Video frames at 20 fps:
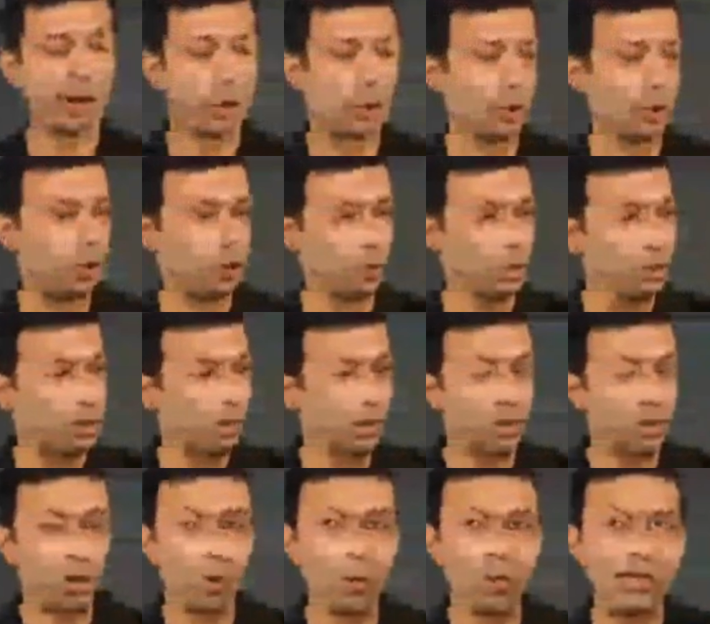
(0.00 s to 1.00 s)
all the
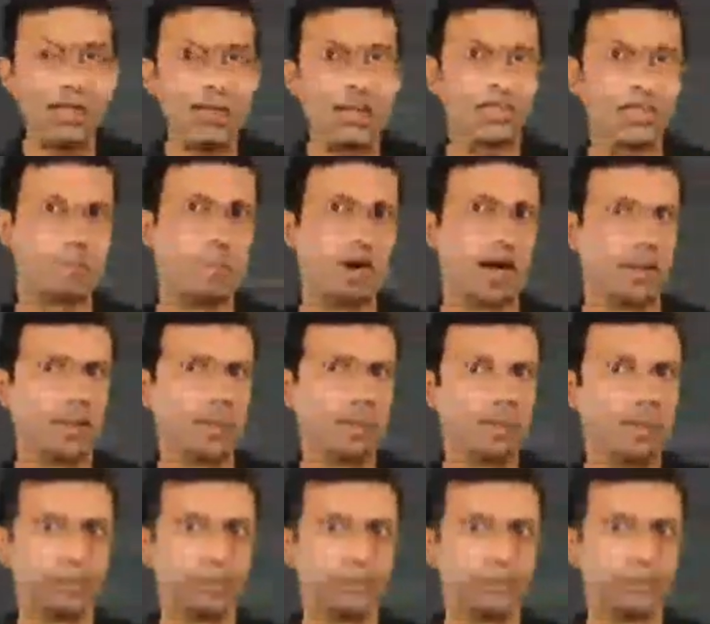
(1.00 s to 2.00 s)
lights in the room
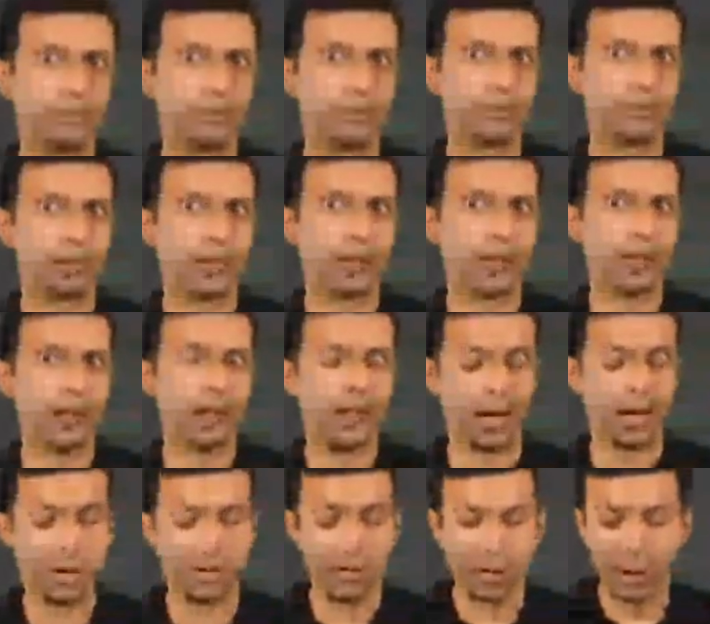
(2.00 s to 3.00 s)
and we are going to use
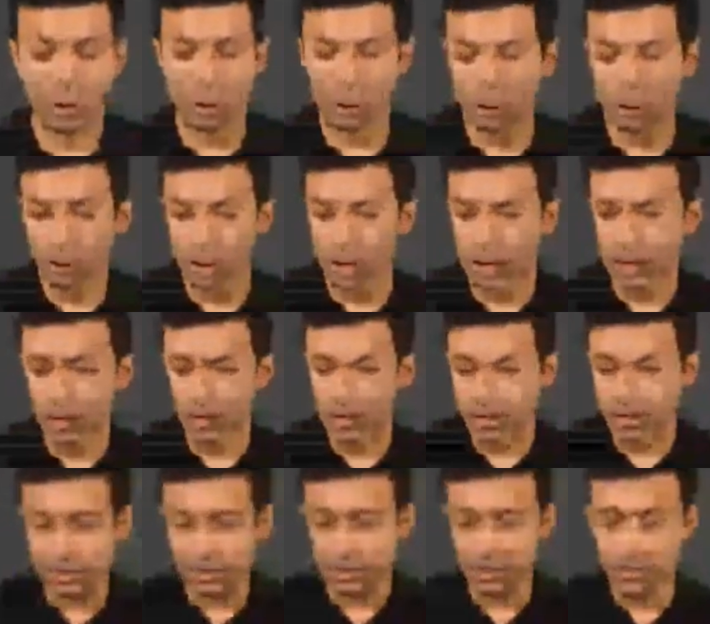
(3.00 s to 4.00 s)
only this bulb.
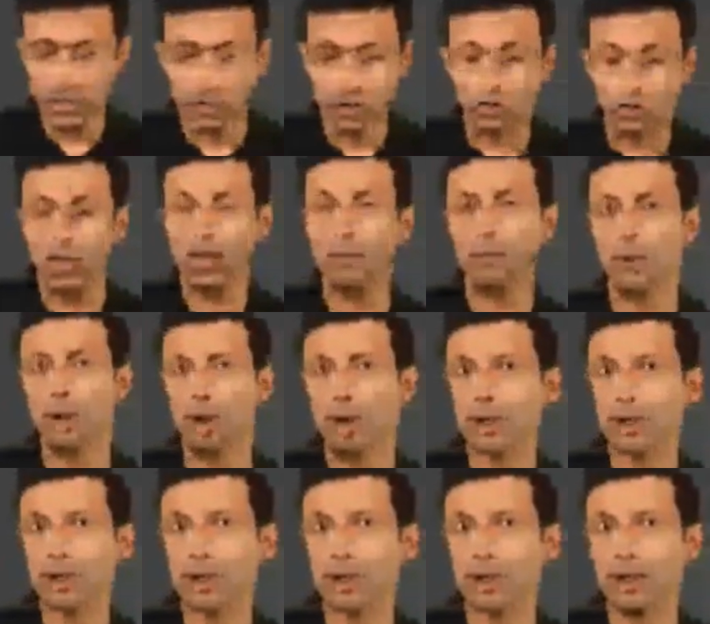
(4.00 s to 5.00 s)

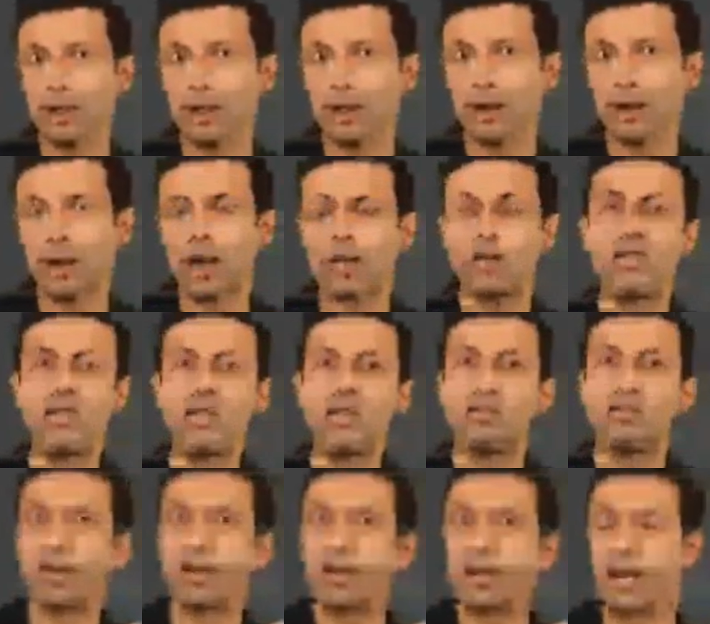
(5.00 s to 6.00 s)
And we are going to look at
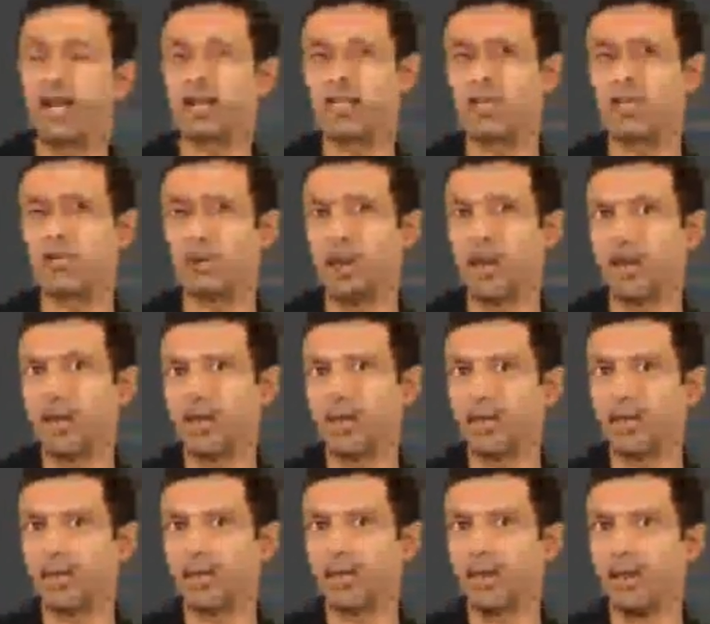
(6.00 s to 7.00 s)
these 3
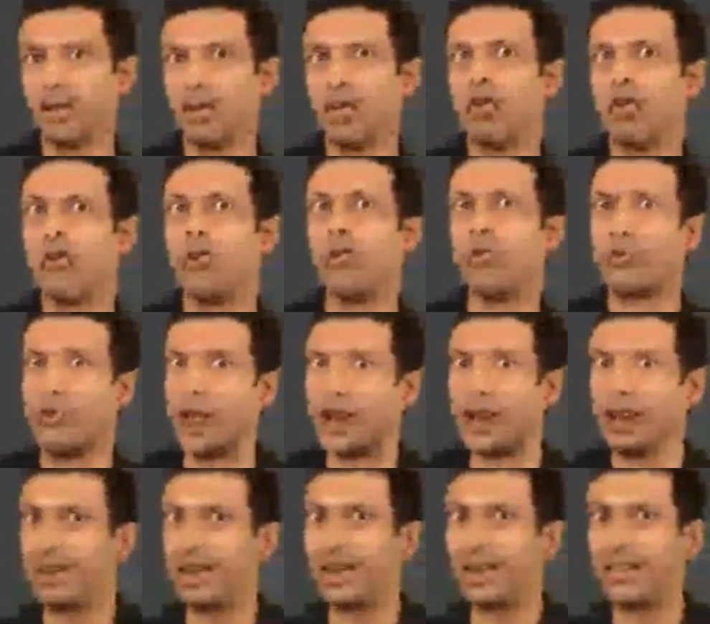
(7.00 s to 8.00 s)
blocks under
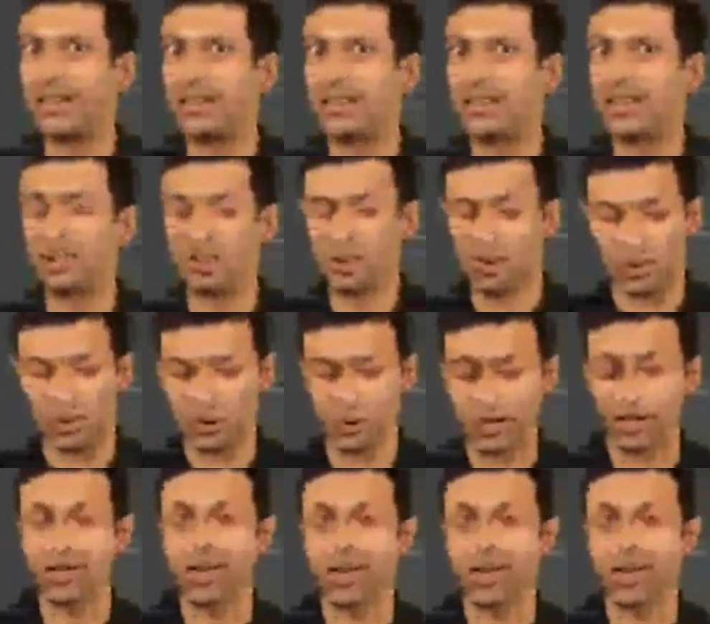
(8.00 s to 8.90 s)
different colors of light: